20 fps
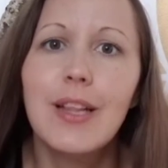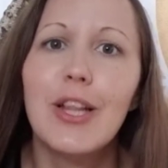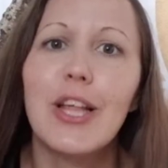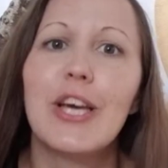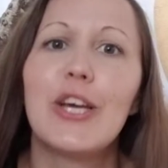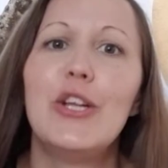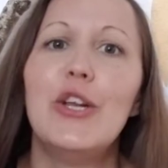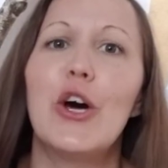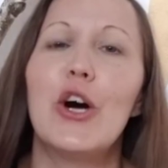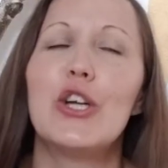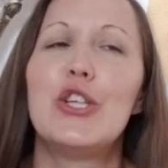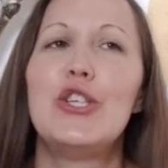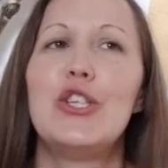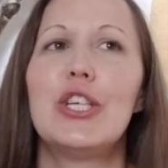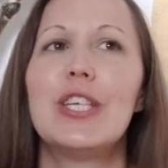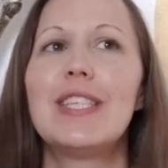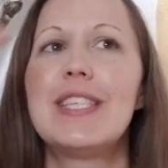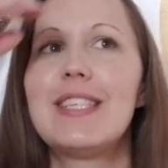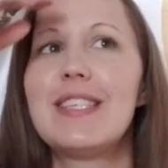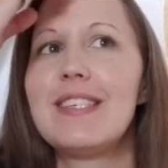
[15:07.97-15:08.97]
like not
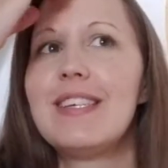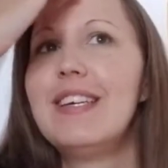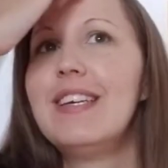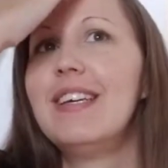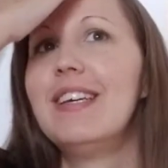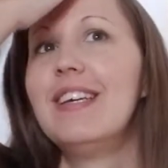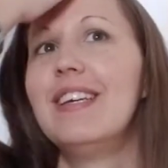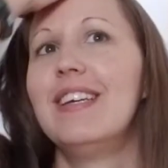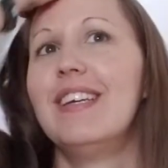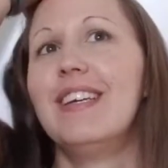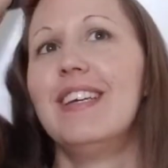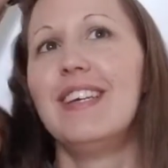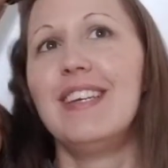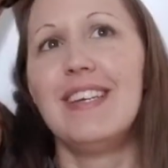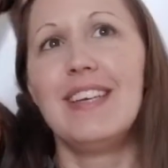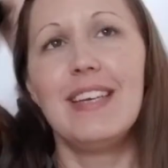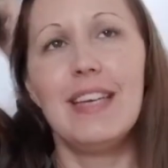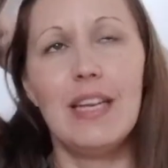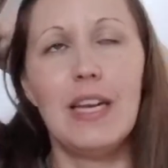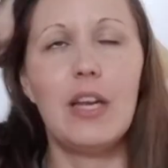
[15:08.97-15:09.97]
just,
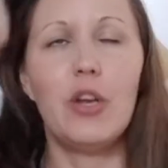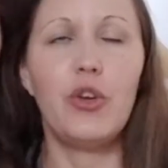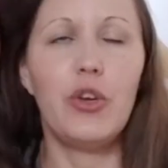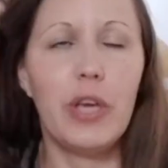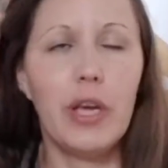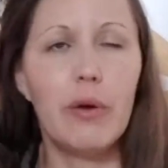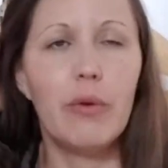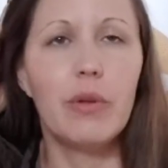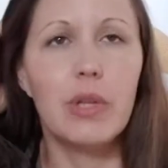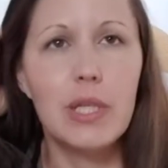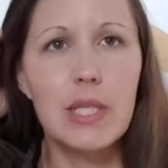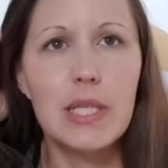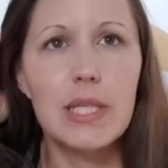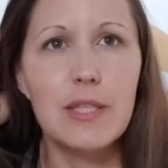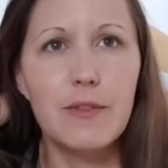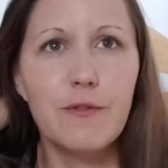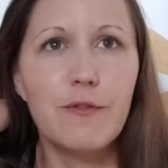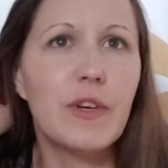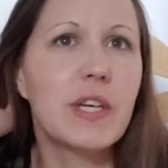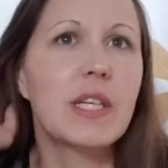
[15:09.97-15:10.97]
and I know you can't really
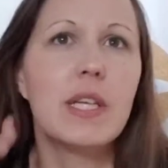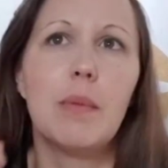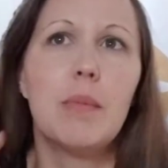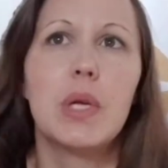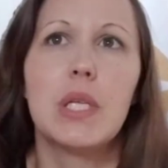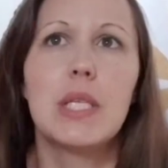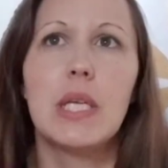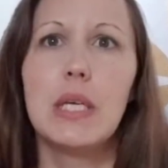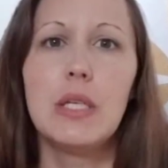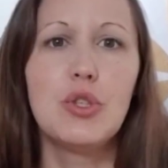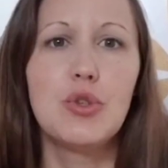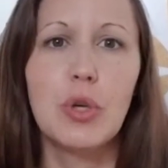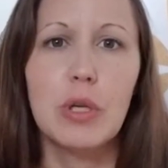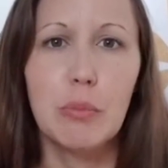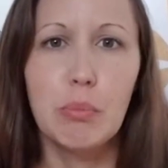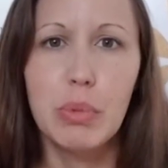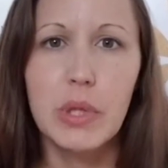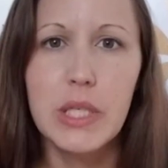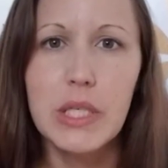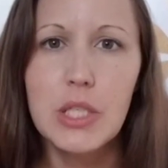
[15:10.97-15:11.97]
disinfect, I'm not saying drink
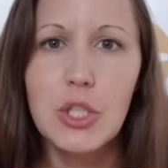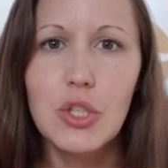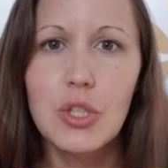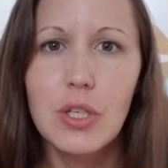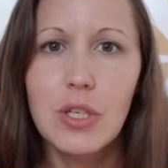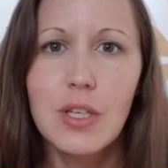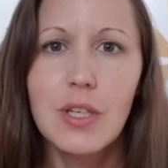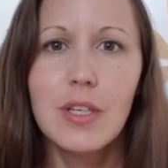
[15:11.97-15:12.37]
bleach,